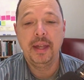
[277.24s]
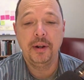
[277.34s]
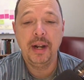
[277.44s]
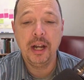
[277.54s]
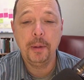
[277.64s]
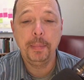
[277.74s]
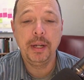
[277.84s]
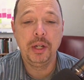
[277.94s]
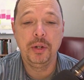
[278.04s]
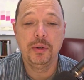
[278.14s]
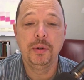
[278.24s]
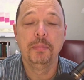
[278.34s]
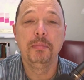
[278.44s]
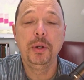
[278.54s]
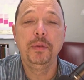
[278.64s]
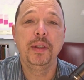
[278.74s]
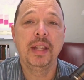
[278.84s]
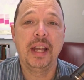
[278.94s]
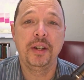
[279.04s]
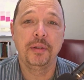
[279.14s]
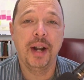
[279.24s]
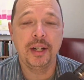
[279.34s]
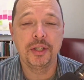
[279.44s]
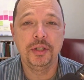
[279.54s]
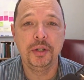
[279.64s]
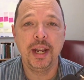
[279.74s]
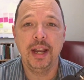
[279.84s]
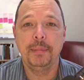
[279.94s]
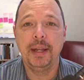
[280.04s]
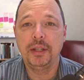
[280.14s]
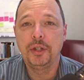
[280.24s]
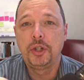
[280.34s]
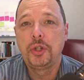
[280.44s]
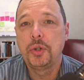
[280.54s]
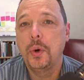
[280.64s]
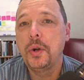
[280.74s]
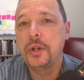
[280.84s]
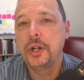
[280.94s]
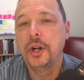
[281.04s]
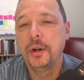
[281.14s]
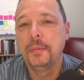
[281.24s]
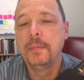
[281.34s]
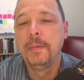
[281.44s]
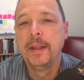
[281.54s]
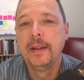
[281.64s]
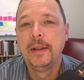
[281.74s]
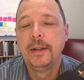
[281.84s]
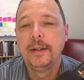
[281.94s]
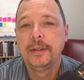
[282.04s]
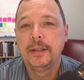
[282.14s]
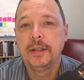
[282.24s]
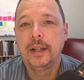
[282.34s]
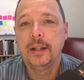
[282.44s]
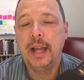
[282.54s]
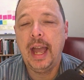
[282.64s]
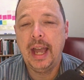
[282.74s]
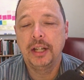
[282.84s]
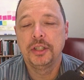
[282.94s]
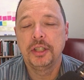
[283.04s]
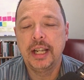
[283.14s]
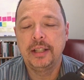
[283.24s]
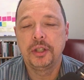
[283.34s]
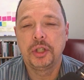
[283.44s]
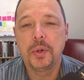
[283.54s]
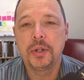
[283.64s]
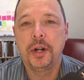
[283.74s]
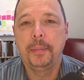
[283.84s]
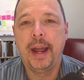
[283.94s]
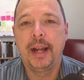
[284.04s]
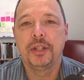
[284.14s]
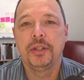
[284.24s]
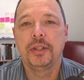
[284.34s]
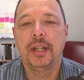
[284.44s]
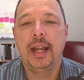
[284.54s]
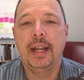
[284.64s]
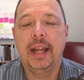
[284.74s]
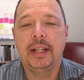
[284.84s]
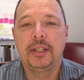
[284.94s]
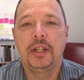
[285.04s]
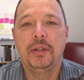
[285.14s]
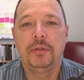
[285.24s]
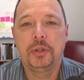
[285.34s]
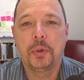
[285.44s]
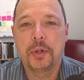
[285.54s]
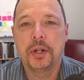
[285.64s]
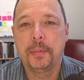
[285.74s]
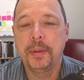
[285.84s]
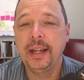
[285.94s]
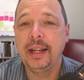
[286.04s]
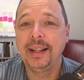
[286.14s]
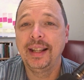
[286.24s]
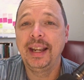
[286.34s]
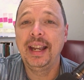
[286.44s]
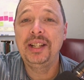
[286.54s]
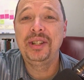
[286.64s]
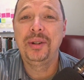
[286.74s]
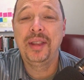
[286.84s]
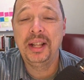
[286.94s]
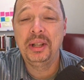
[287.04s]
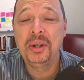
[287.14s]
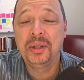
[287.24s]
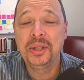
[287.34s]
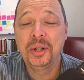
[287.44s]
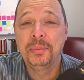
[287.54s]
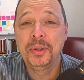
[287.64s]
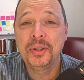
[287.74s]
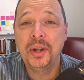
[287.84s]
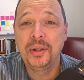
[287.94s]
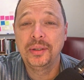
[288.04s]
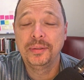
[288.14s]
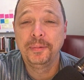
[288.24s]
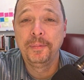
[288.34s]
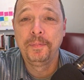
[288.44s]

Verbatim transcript: that are helping you move in that direction, you can't make the short-term uh, action, take the short-term actions and execute short-term thinking that gets you to that long-term result.